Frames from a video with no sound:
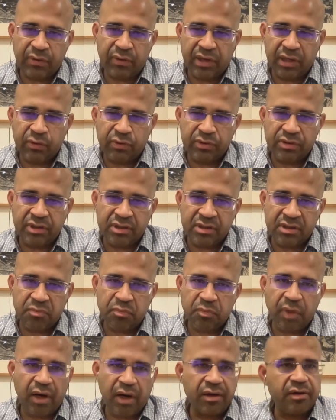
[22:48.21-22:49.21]
our
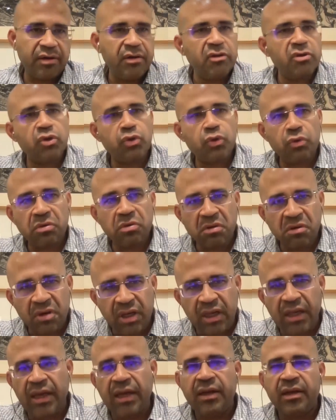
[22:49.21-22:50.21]
ecosystem partners to
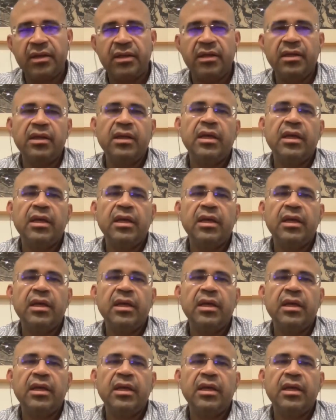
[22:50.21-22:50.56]
create